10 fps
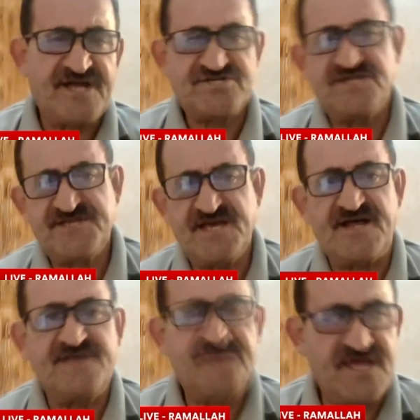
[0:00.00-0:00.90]
factions
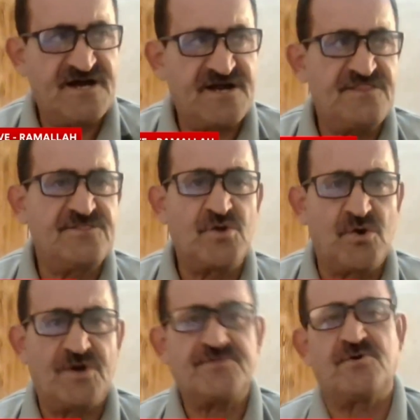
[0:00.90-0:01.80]
here and here in
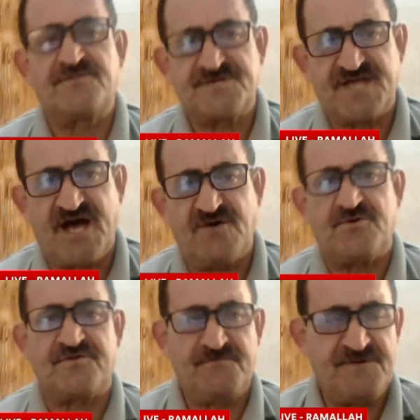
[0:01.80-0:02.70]
the north or the
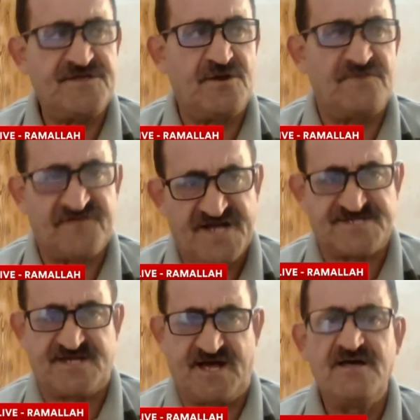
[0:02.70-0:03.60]
south or the middle of
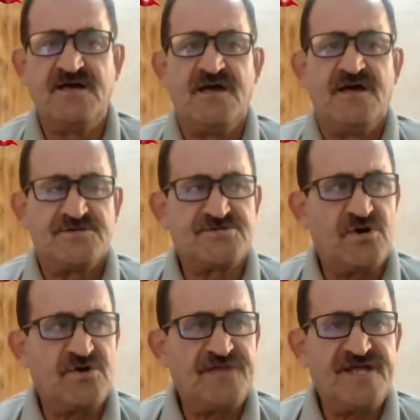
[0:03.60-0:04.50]
Gaza.
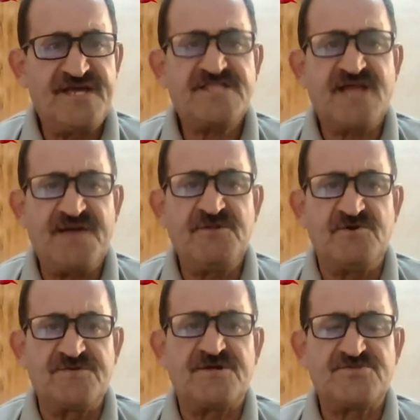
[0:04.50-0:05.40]
So they need
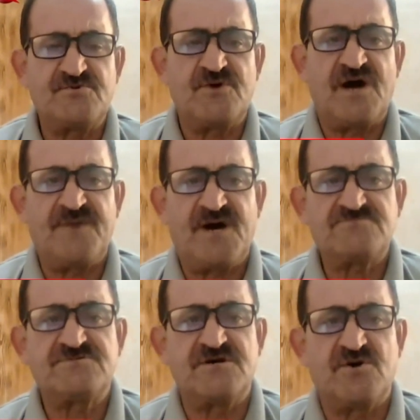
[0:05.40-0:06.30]
time in order to know
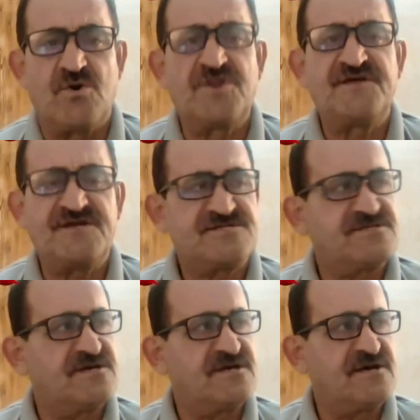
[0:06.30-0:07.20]
about all
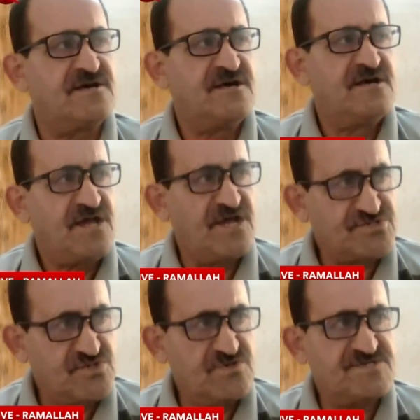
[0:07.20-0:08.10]
these
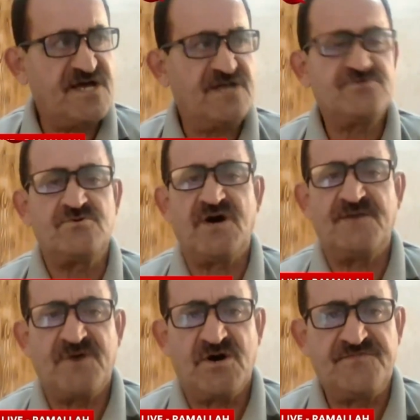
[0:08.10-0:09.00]
issues and to
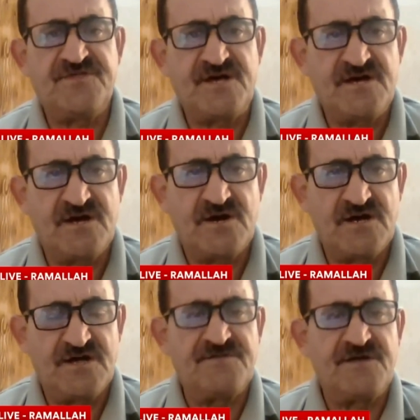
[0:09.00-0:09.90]
know about
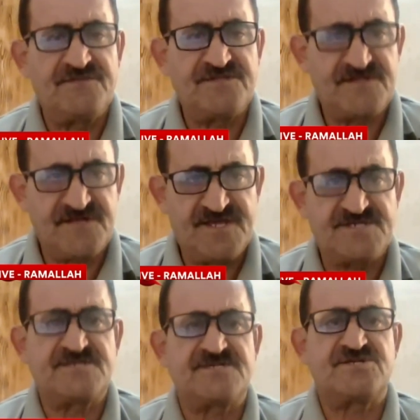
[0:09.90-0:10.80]
the
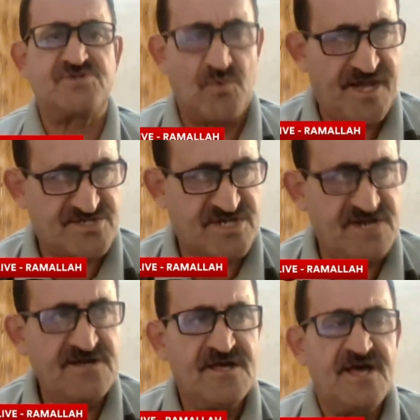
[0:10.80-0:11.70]
detainees
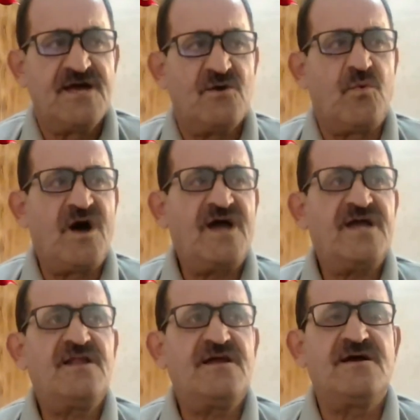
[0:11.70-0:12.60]
situation.
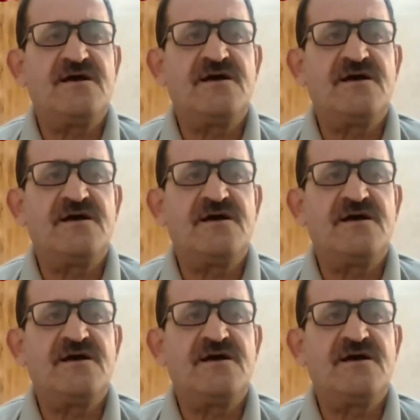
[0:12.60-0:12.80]
While